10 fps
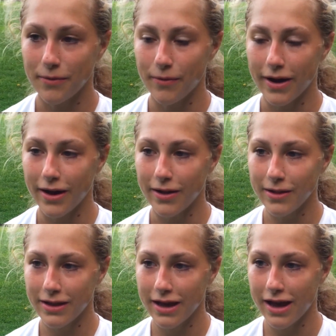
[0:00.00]

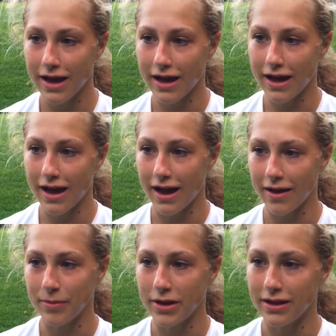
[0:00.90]
Well,
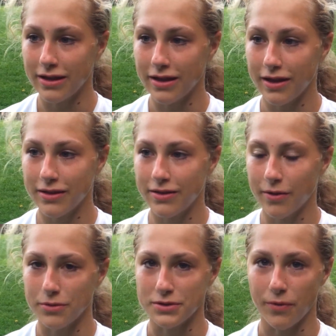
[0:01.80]
I mean,
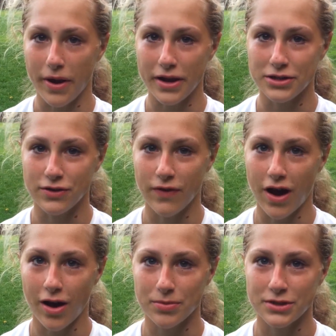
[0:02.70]
there was a range of
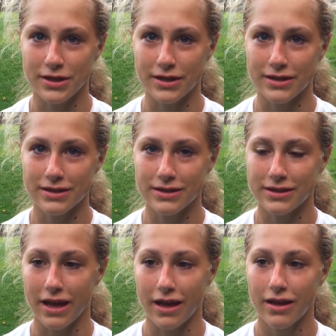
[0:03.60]
options
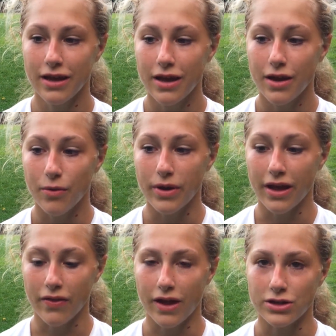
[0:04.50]
that we
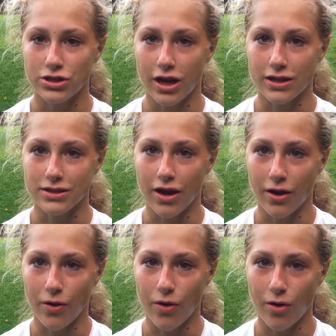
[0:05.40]
had a lot of shots
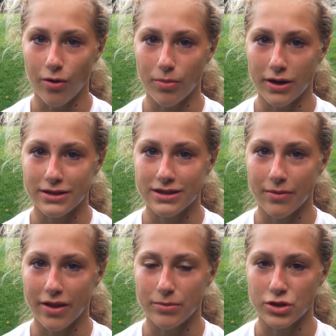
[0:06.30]
on goal, but
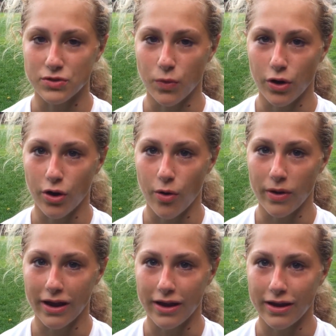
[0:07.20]
some of them just weren't
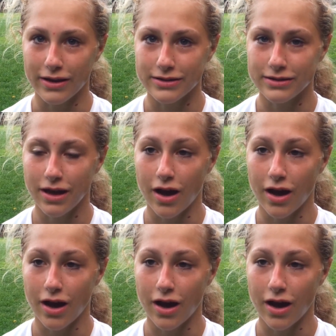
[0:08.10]
going in.